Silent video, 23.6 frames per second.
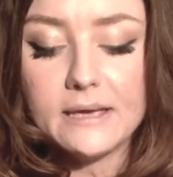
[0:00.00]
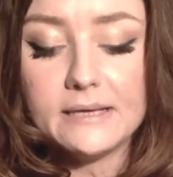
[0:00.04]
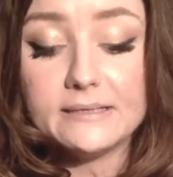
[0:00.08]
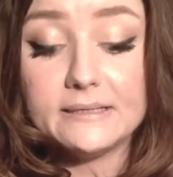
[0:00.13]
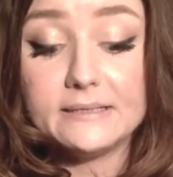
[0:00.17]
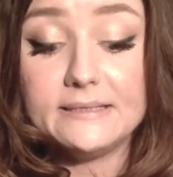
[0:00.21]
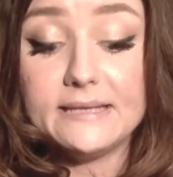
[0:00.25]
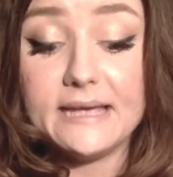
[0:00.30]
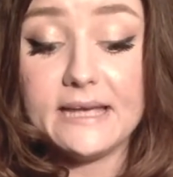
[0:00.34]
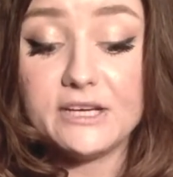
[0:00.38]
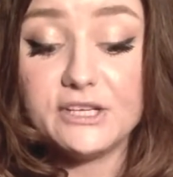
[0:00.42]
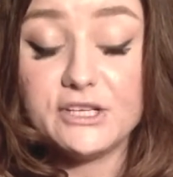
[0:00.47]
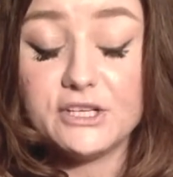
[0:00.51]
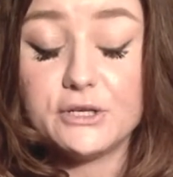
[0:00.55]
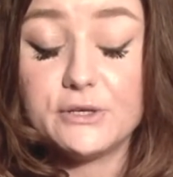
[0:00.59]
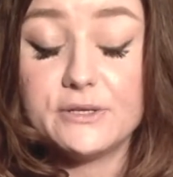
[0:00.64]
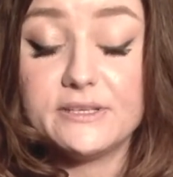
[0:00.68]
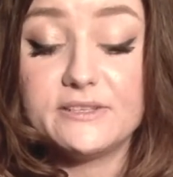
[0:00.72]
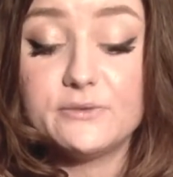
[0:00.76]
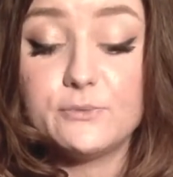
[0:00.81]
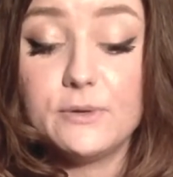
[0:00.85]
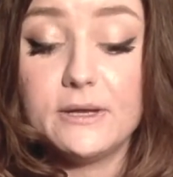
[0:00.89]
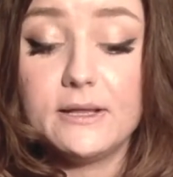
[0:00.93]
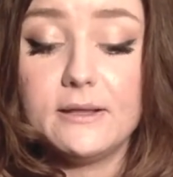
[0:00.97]
The texture
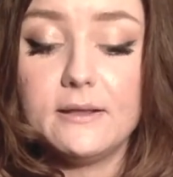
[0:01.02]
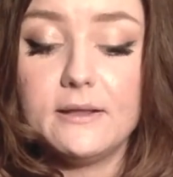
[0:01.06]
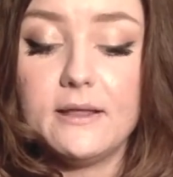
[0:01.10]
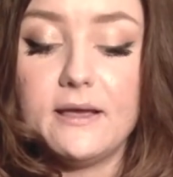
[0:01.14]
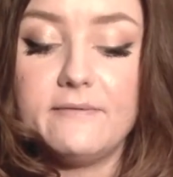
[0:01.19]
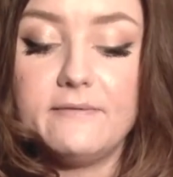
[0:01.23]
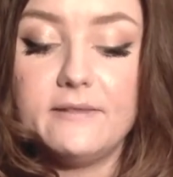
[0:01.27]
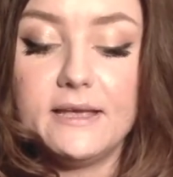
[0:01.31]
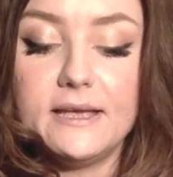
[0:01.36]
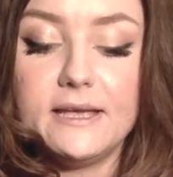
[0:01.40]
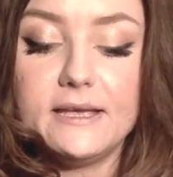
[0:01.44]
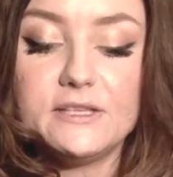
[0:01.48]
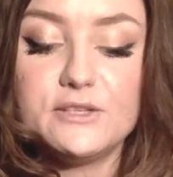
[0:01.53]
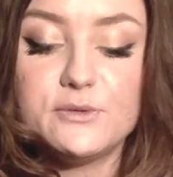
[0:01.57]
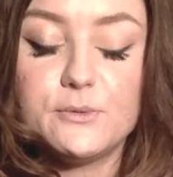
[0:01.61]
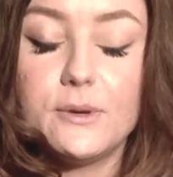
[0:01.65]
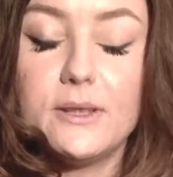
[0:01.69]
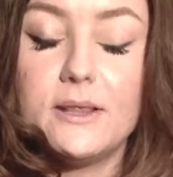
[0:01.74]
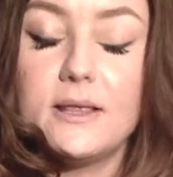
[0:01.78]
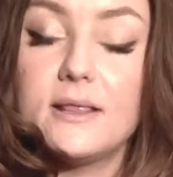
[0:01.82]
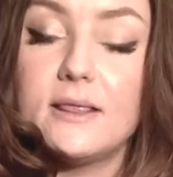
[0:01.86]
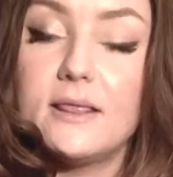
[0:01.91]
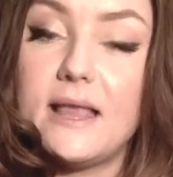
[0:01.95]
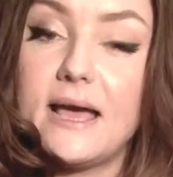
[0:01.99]
is really lovely. It's
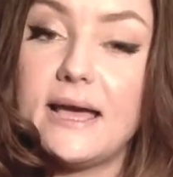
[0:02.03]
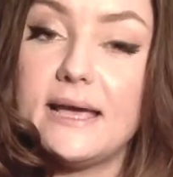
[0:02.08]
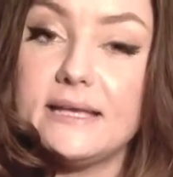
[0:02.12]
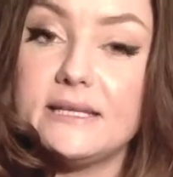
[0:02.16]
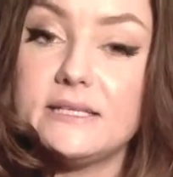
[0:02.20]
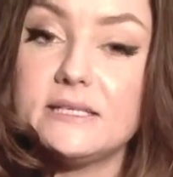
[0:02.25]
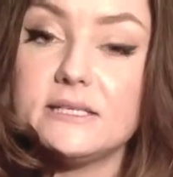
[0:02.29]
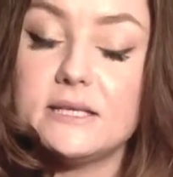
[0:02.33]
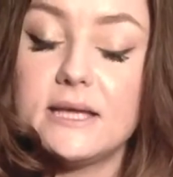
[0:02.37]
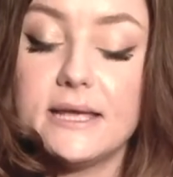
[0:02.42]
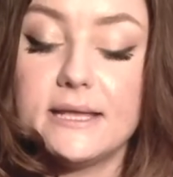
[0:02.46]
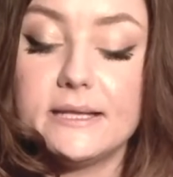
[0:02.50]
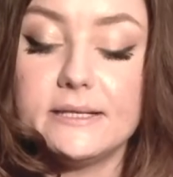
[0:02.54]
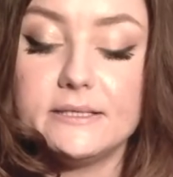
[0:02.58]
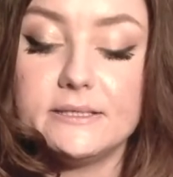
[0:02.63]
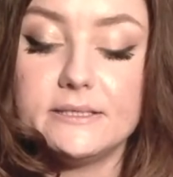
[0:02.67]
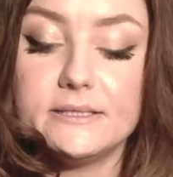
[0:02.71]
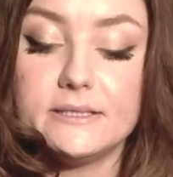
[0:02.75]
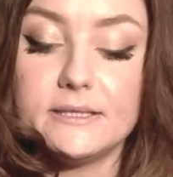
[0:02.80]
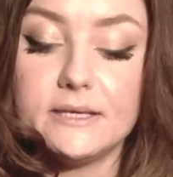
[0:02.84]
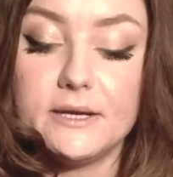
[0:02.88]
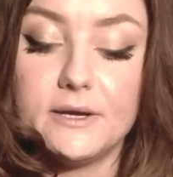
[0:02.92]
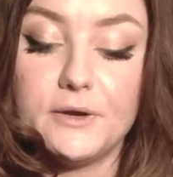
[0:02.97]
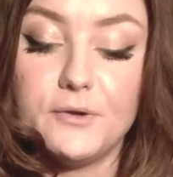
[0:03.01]
really light
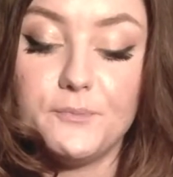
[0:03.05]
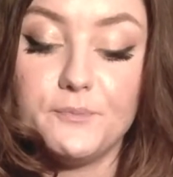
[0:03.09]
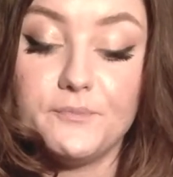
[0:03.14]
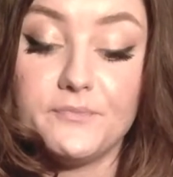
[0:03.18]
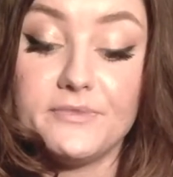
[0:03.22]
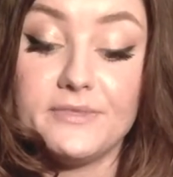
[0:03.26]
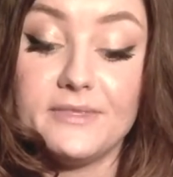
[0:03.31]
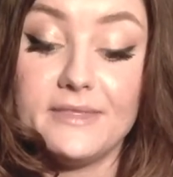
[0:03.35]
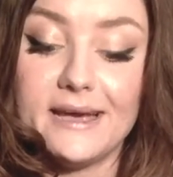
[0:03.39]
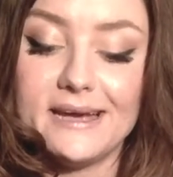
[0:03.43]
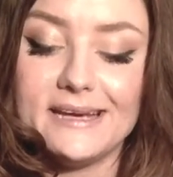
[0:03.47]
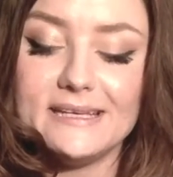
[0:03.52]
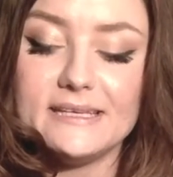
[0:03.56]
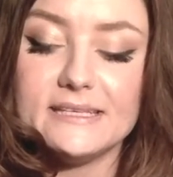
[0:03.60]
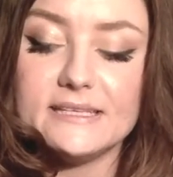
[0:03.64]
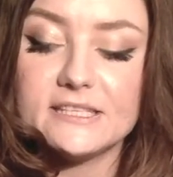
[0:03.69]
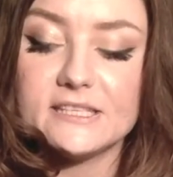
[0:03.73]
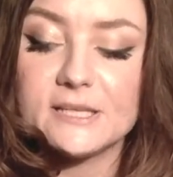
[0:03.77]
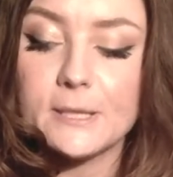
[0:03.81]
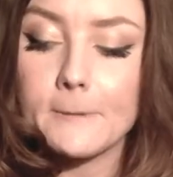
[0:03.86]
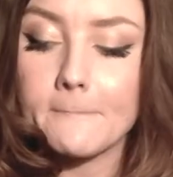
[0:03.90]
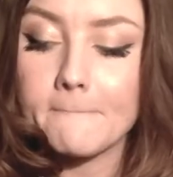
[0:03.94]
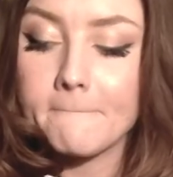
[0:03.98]
and nice.